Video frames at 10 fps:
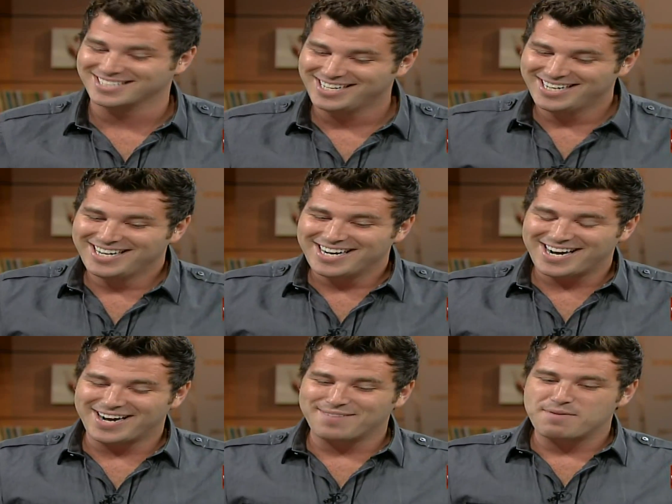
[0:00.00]

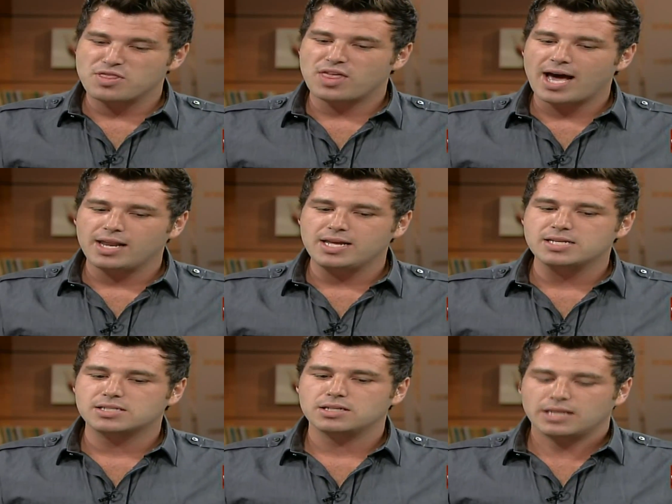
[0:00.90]
That
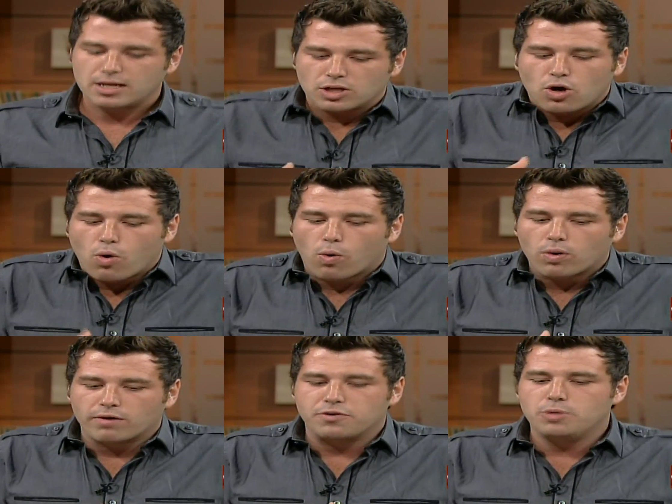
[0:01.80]
is the
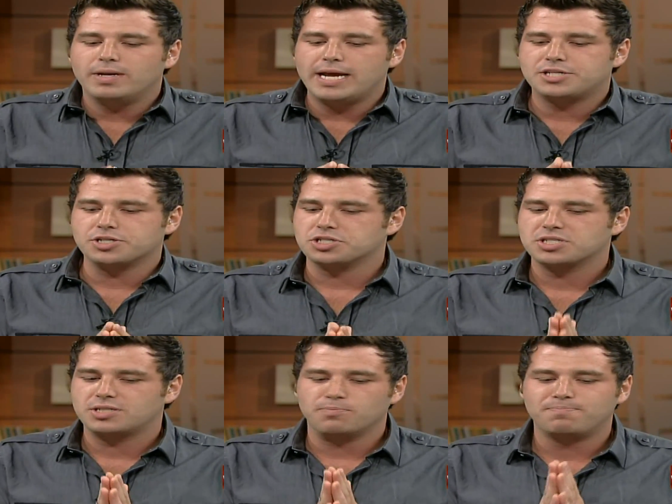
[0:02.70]
core of human nature,
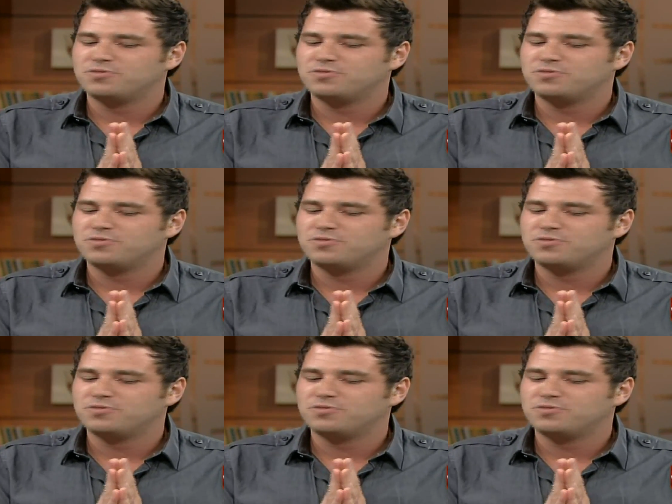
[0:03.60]
just to